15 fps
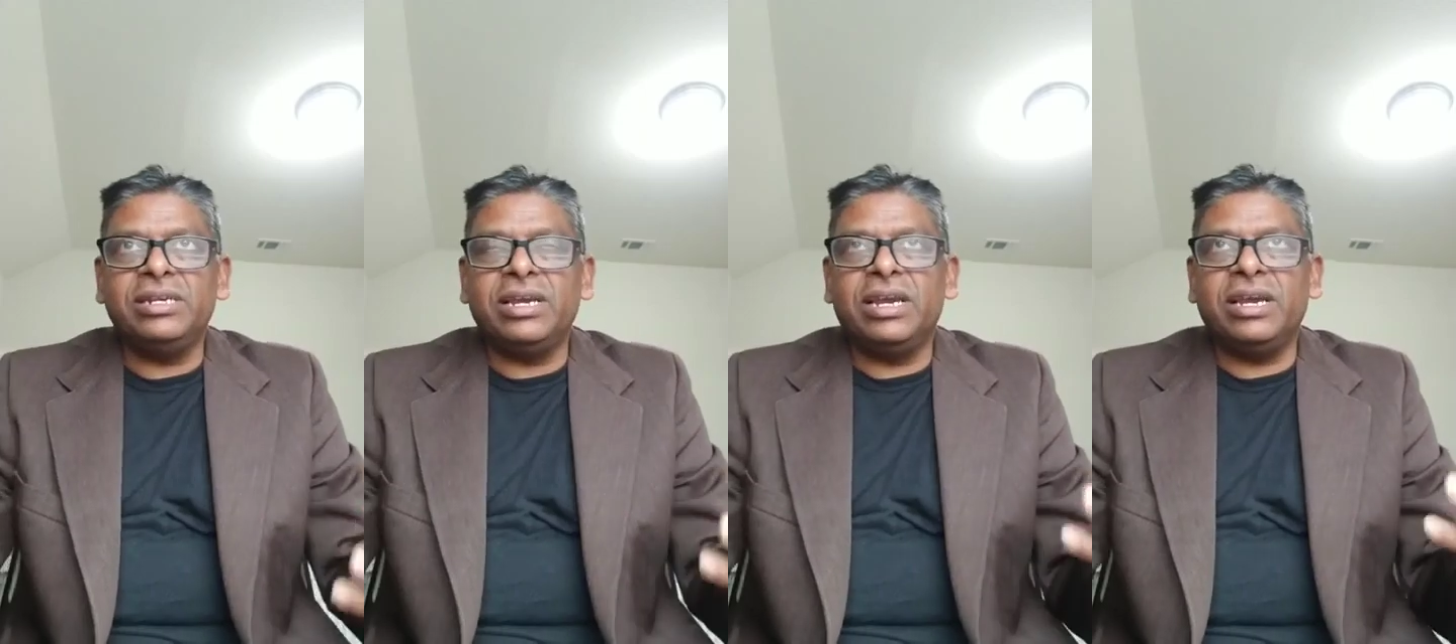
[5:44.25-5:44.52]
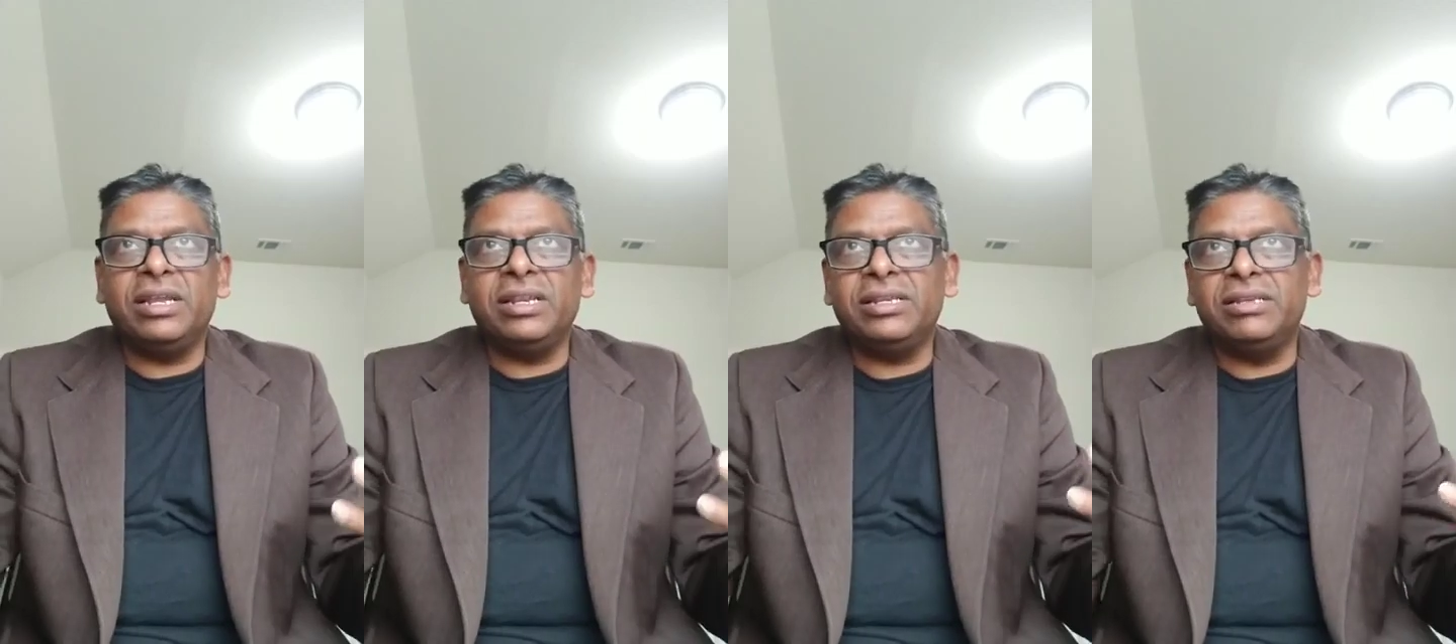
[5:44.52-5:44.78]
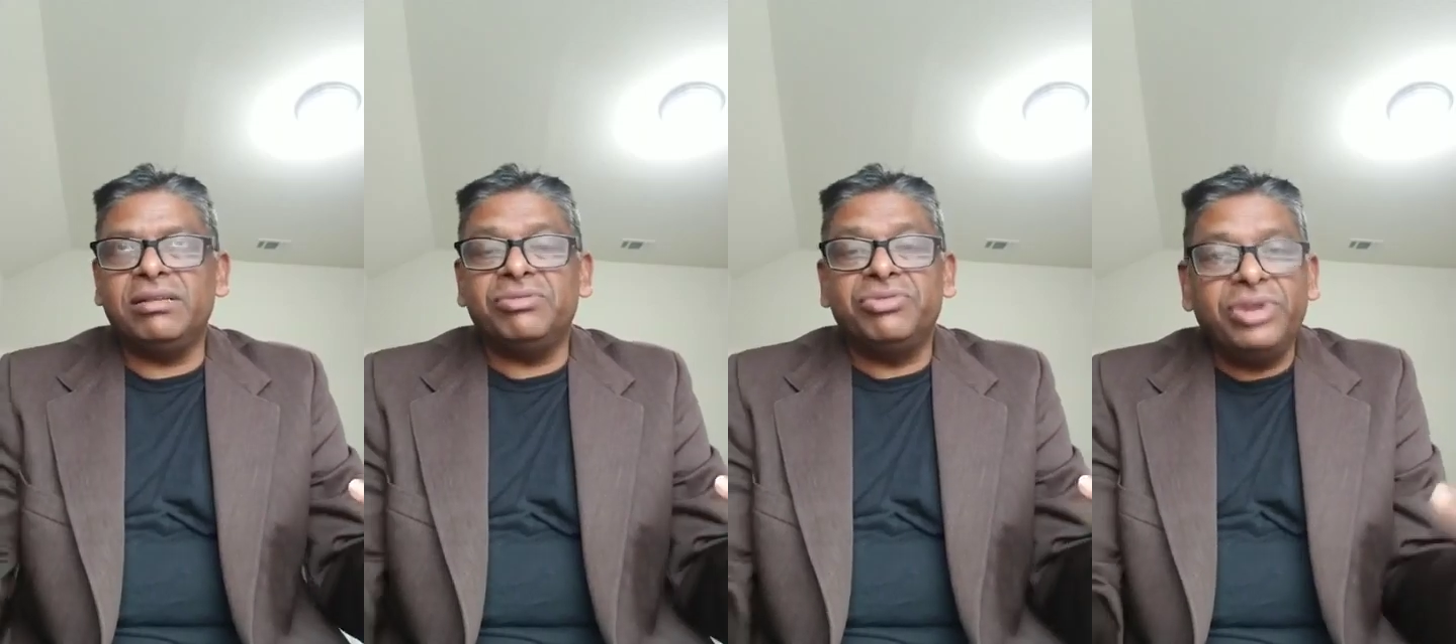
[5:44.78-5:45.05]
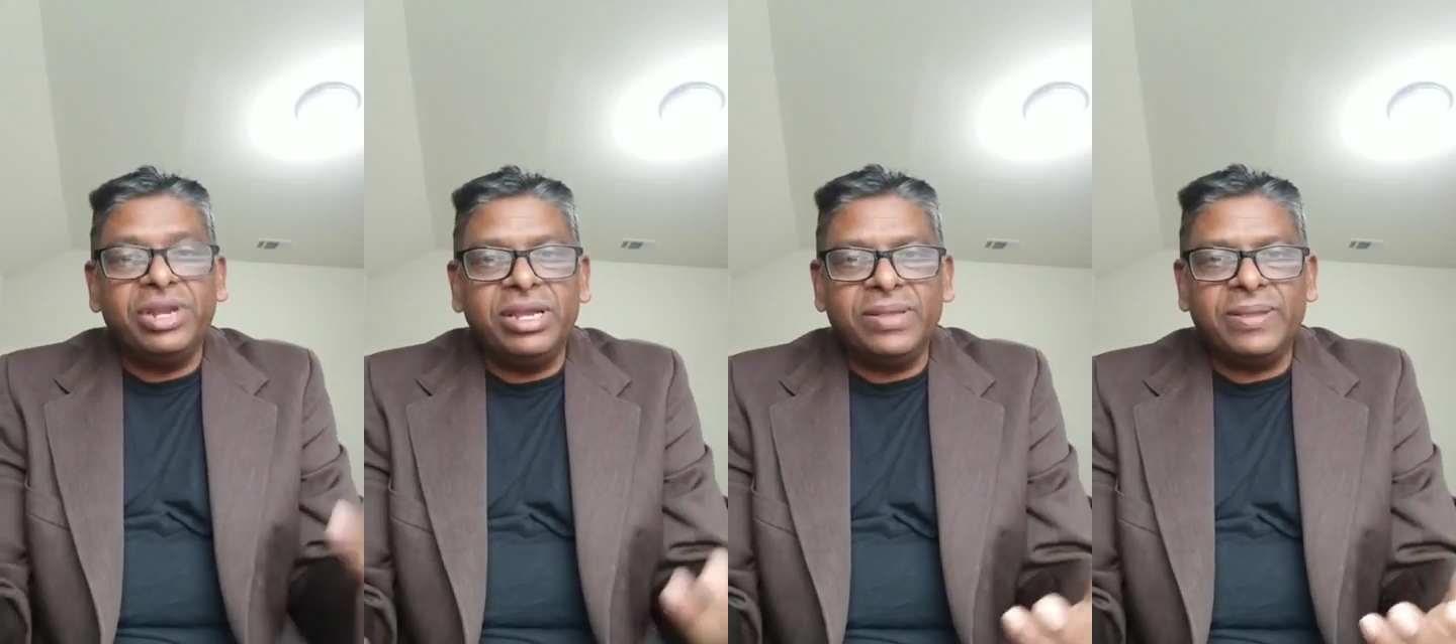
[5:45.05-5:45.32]
and
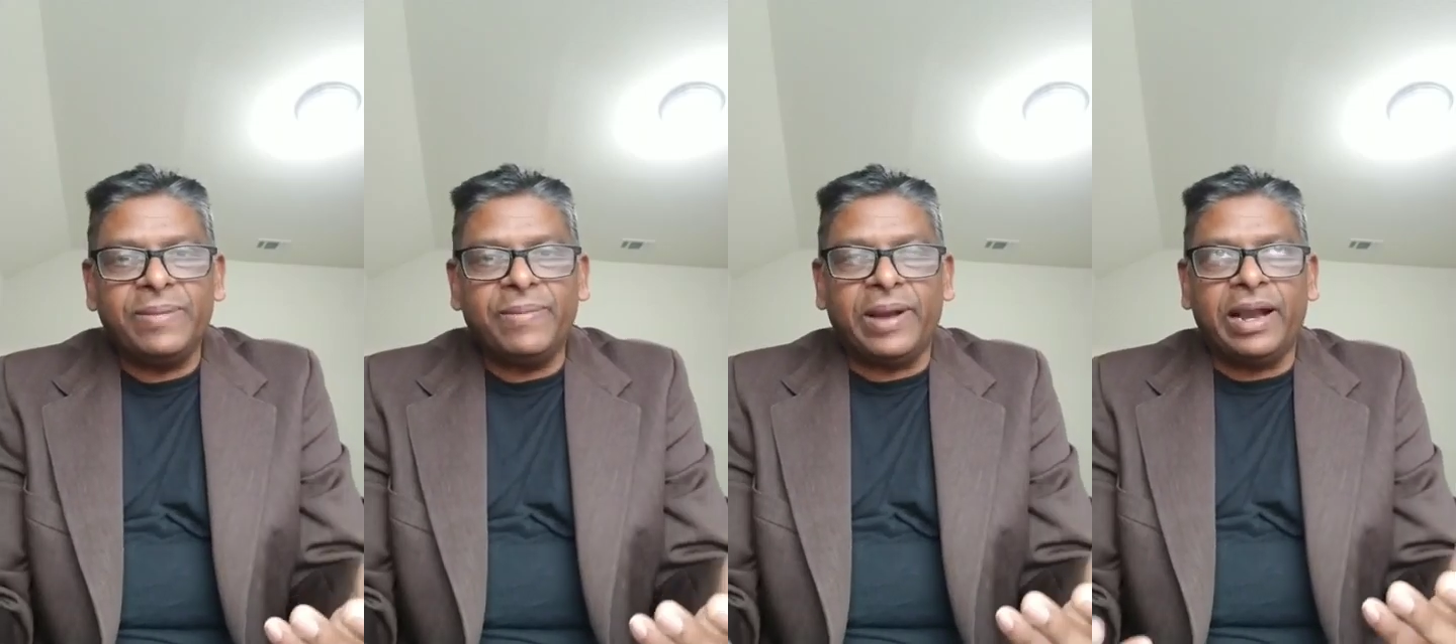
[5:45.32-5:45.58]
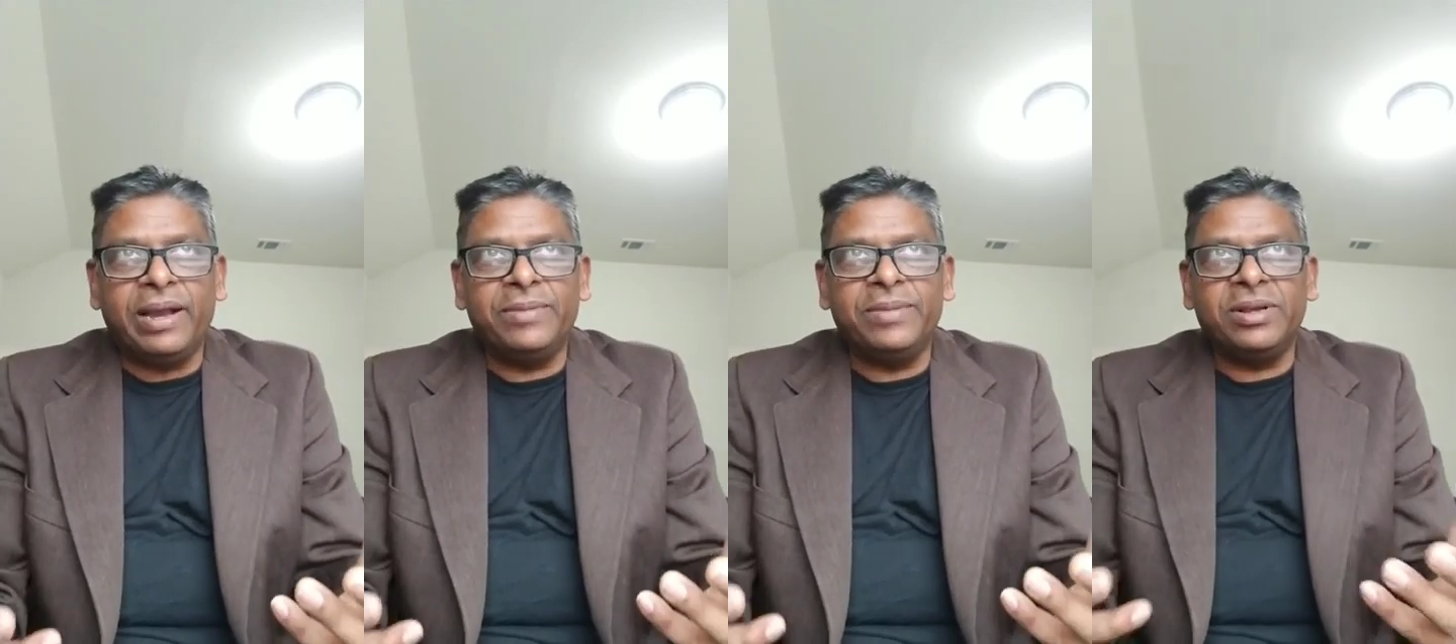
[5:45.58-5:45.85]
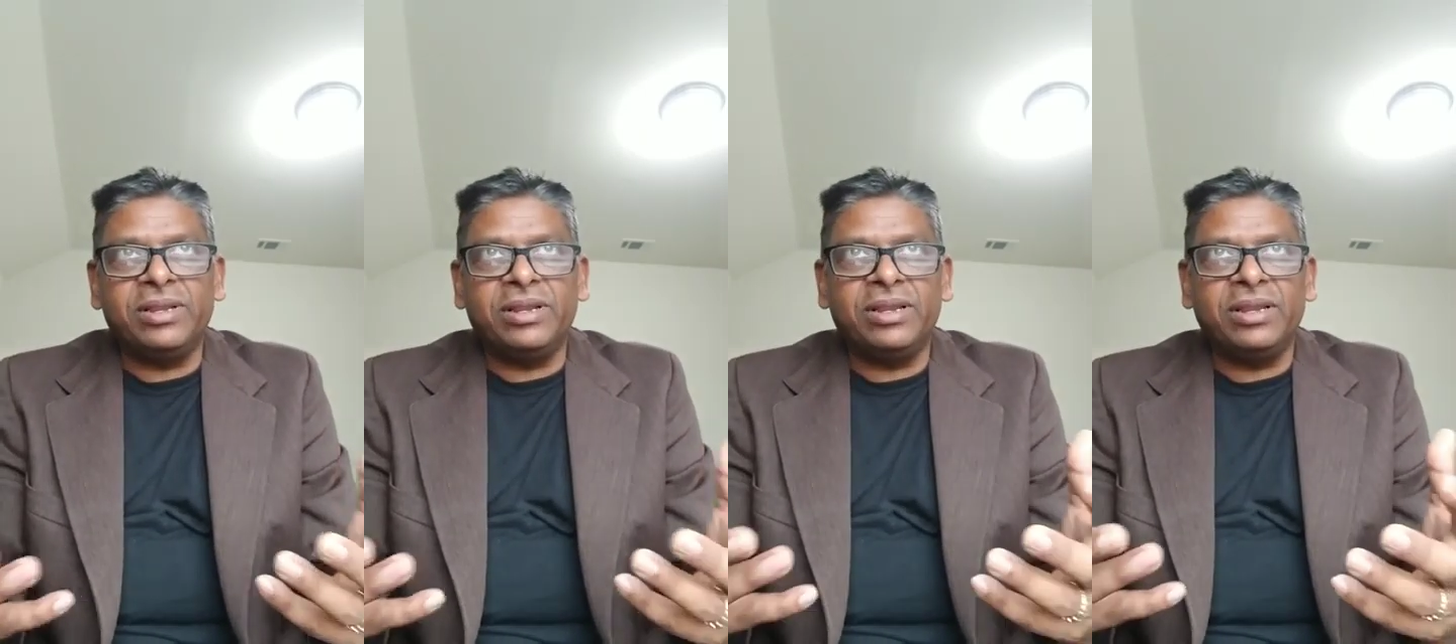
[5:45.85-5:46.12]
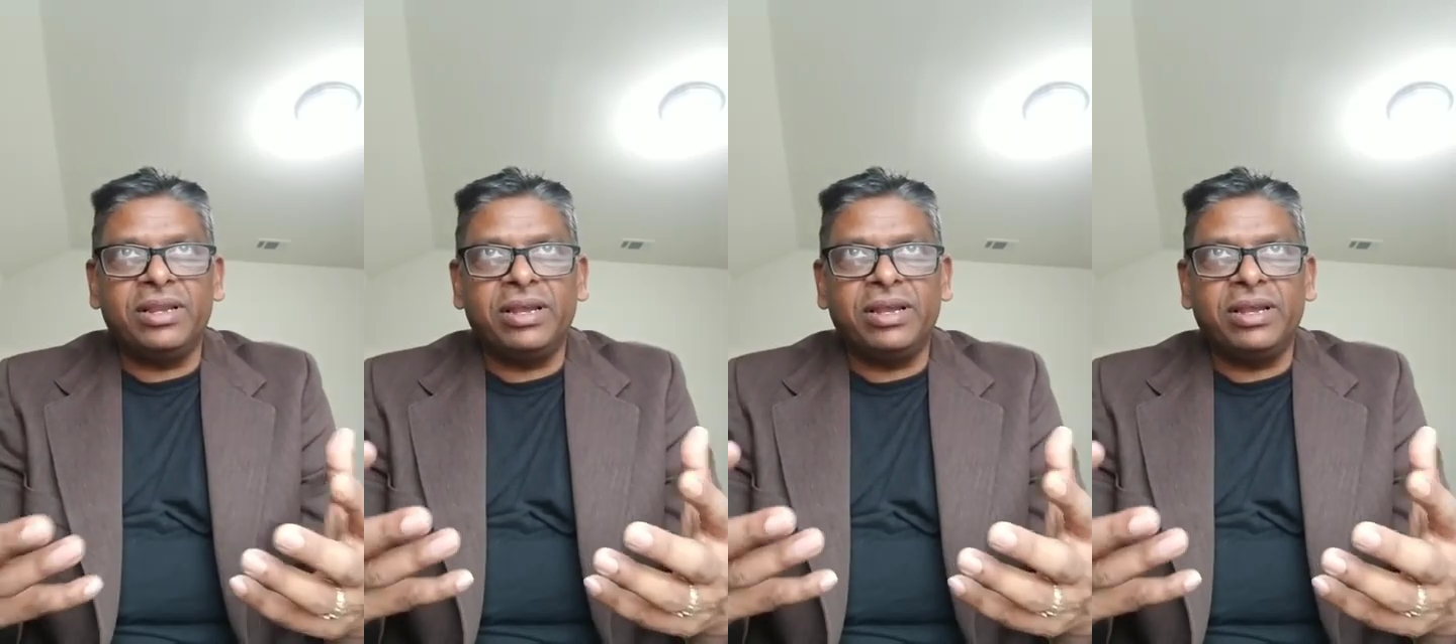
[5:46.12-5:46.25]
reading the Bible